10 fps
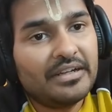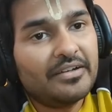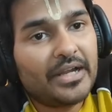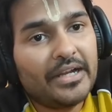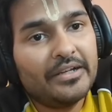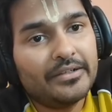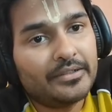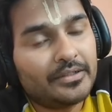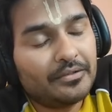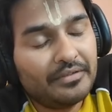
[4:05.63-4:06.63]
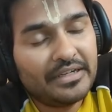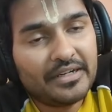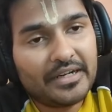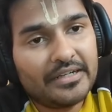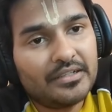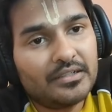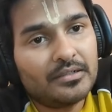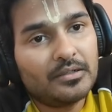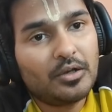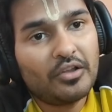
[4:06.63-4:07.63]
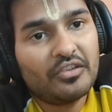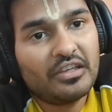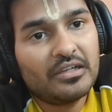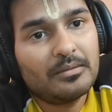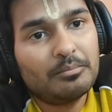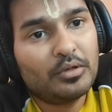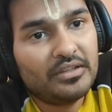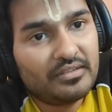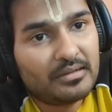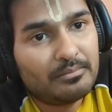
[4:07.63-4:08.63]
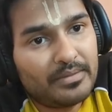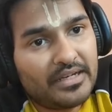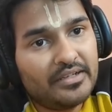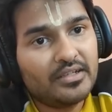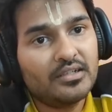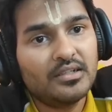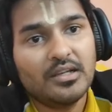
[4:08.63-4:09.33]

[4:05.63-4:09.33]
we tried lodging a police complaint.